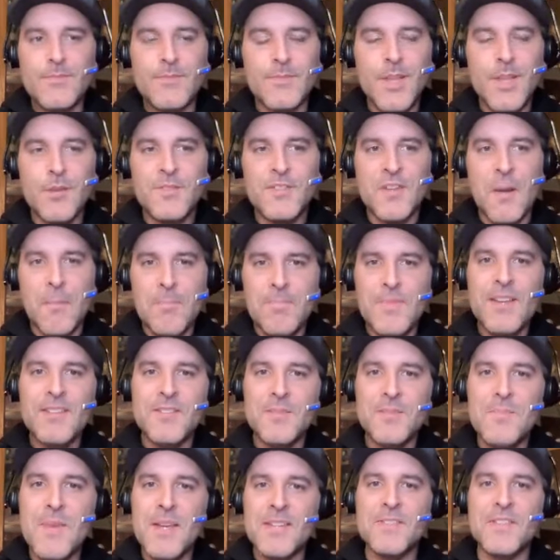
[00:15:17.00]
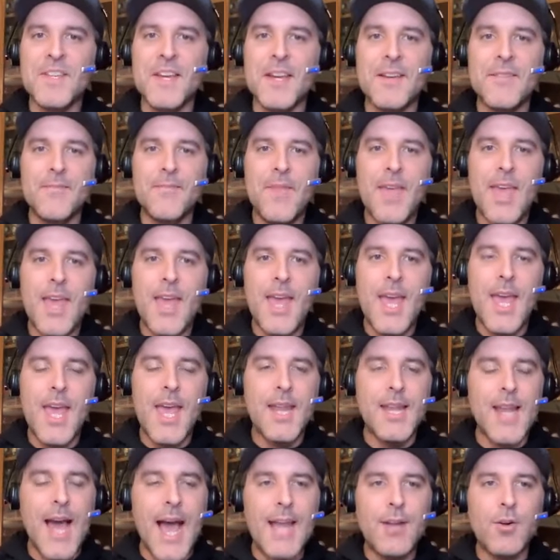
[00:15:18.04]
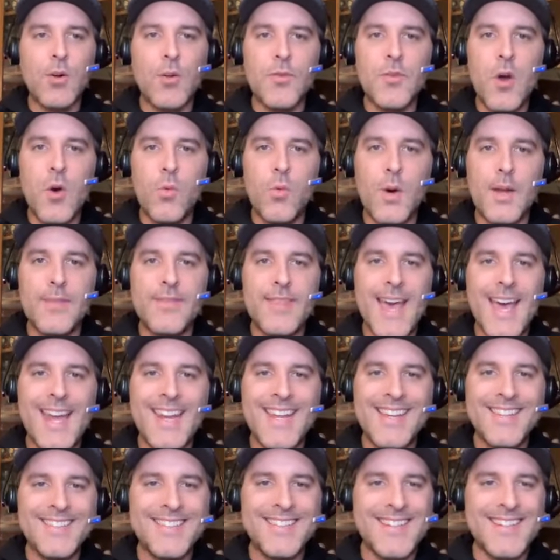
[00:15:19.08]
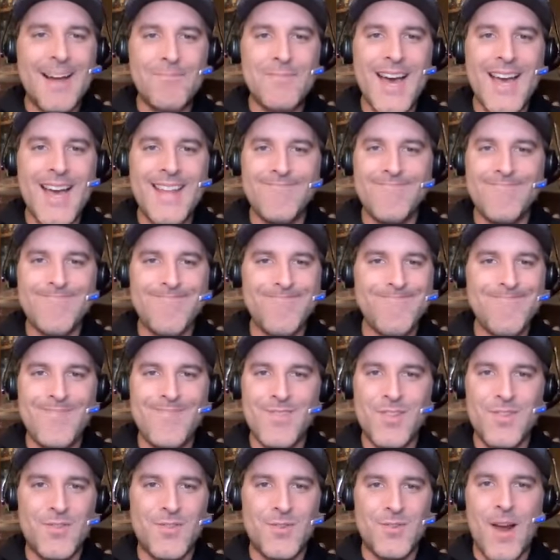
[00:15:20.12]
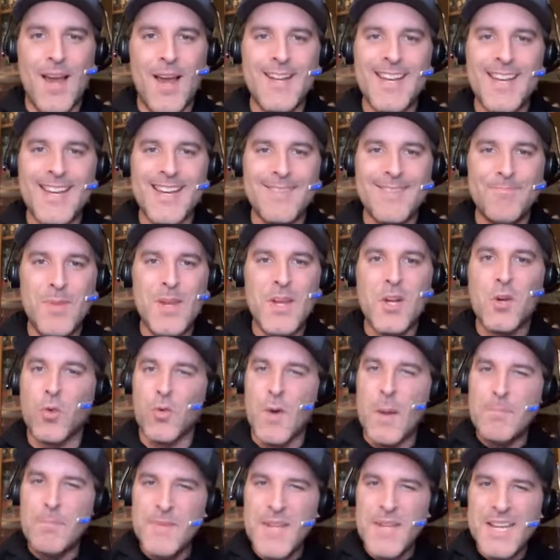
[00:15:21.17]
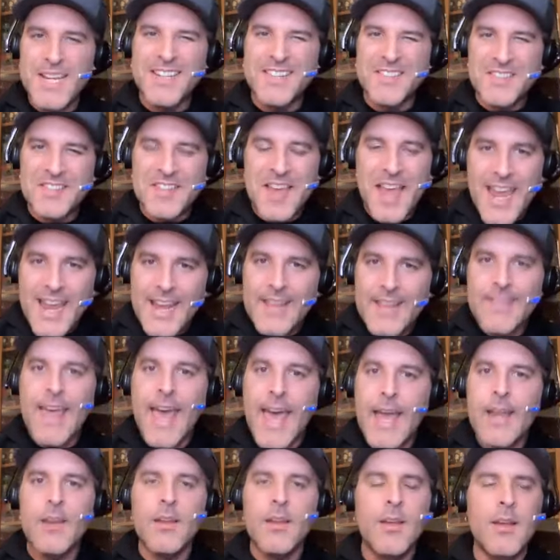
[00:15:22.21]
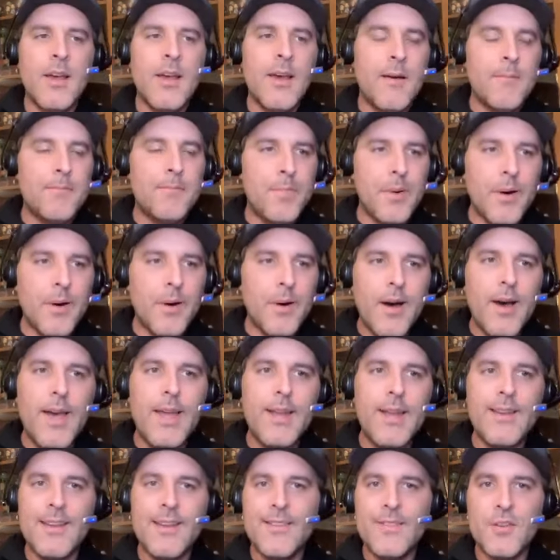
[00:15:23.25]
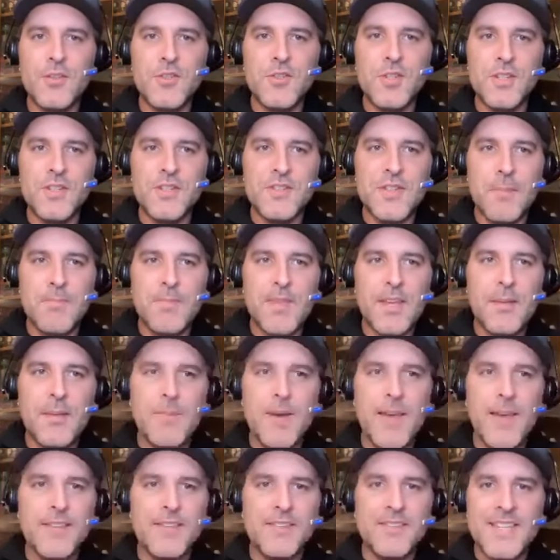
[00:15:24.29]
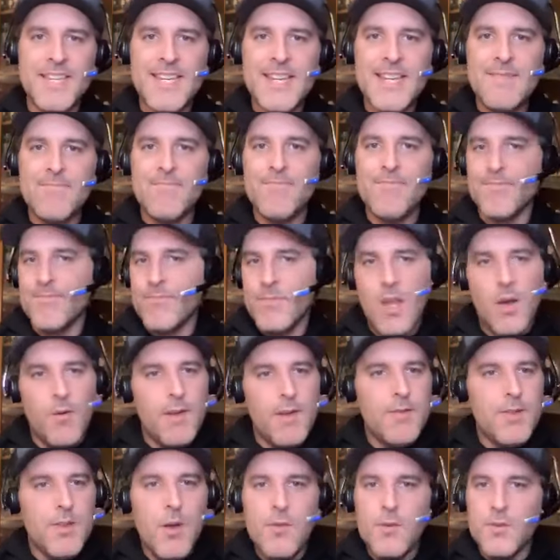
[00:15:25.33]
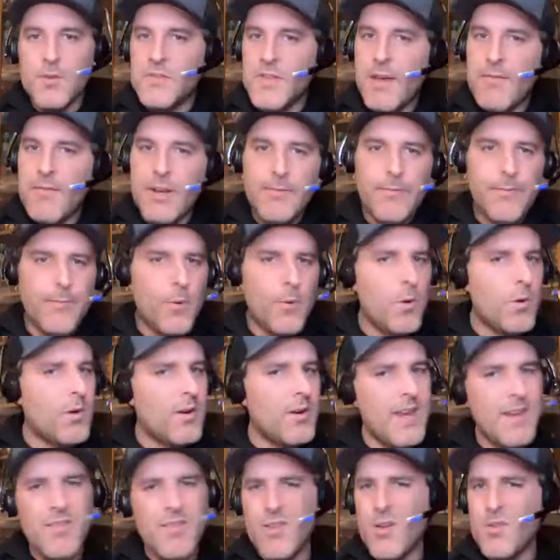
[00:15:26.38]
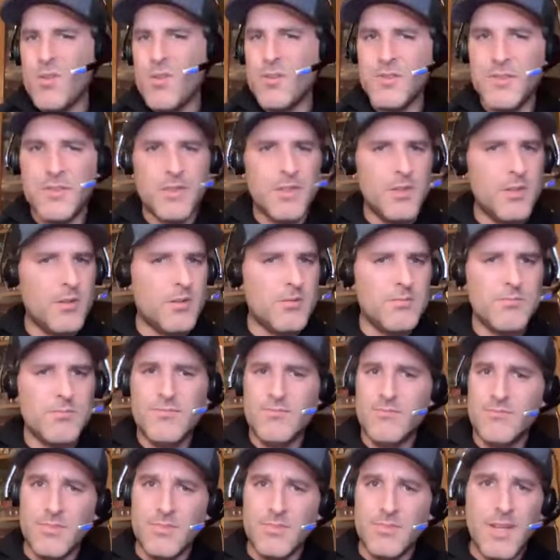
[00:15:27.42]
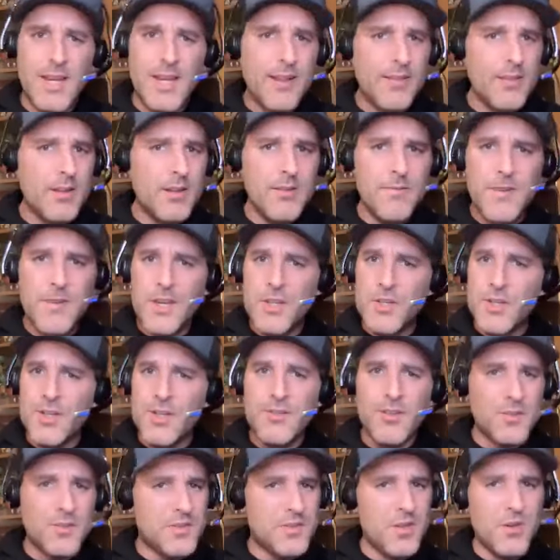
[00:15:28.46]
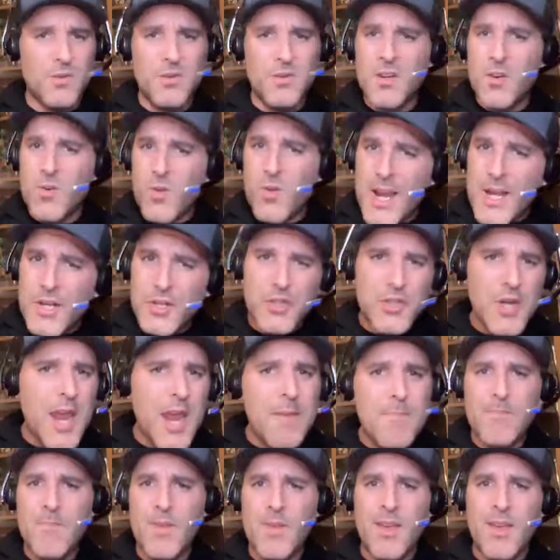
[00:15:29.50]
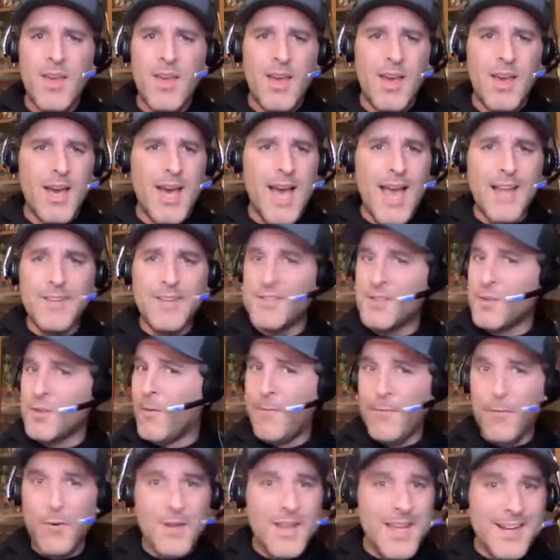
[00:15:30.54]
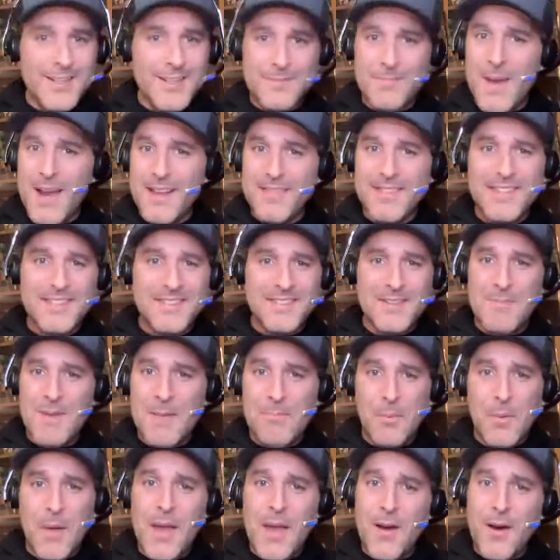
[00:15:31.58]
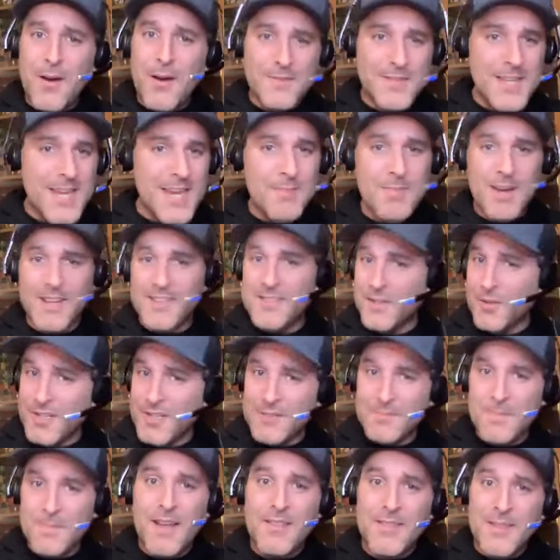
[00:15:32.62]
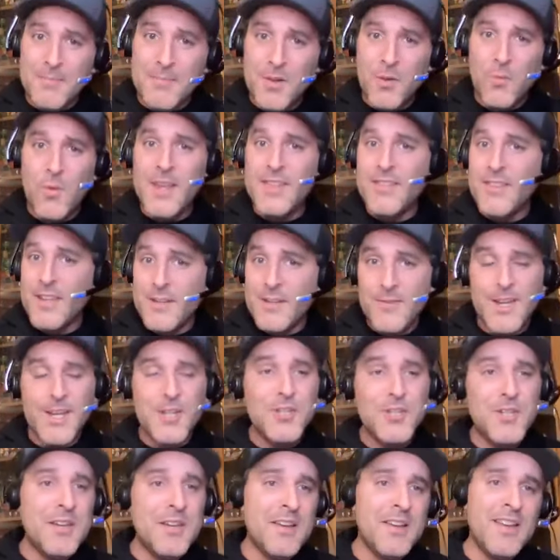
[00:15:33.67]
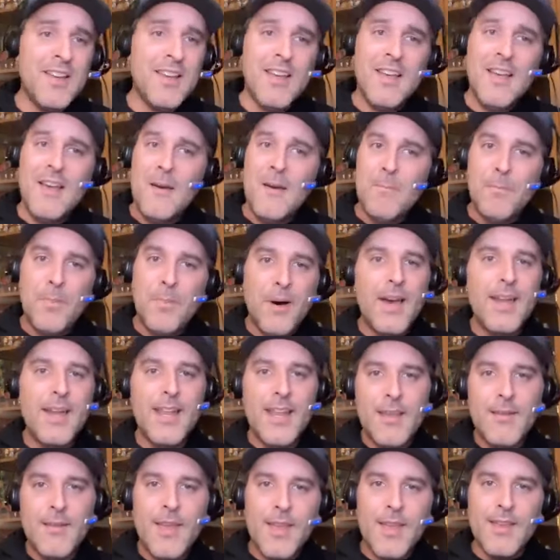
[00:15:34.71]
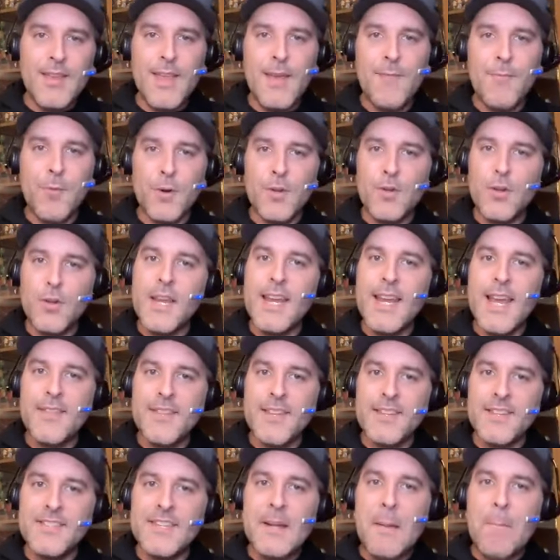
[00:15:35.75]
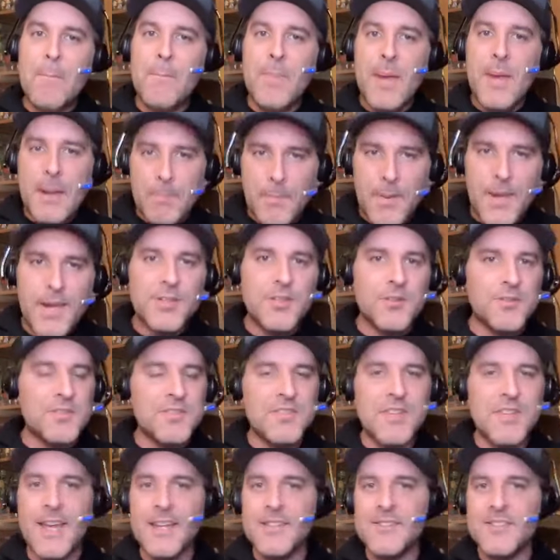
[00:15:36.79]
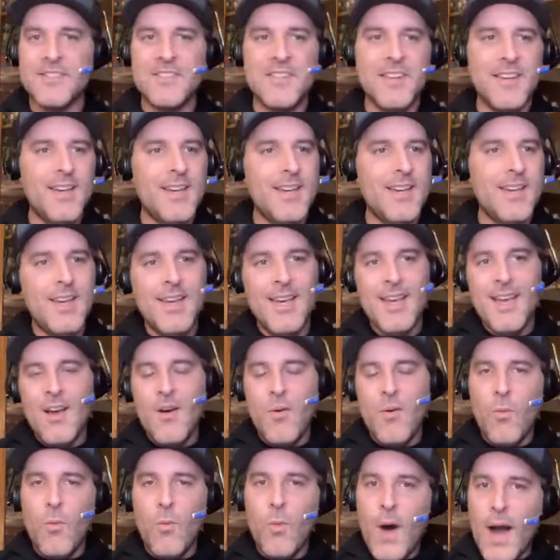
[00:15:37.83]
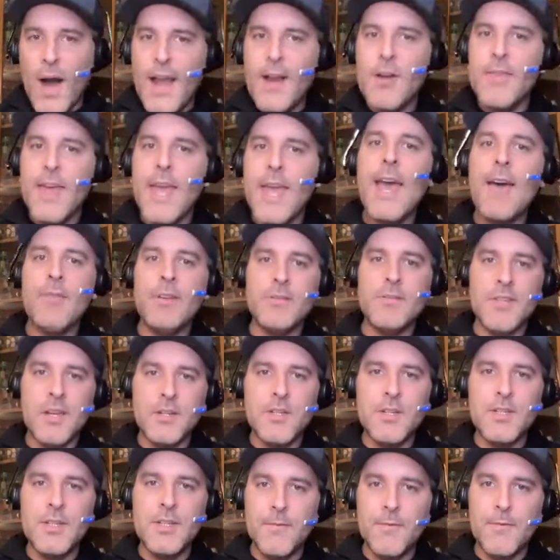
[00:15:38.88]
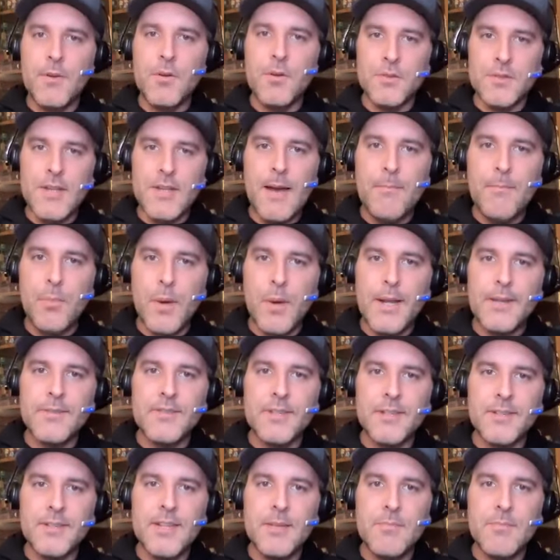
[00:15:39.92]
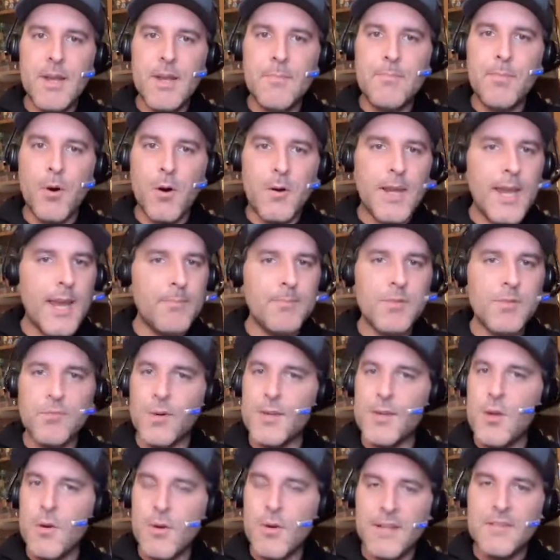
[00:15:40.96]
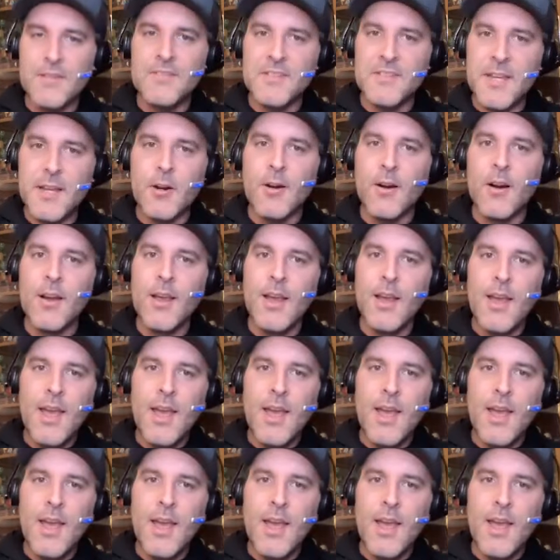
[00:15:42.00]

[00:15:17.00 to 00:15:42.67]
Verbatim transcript: know, something's missing. And I don't know what that is. And I'm not trying to be cryptic in saying that, but there's just something about this team, you know, even though they're seven and four, even though they're still leading the division, they're still in great shape. I still fully expect this to be a playoff team. I still expect them to win the division. But if we're looking at this in a big picture sense, why are they having such a difficult time playing 60 minute ball games when you consider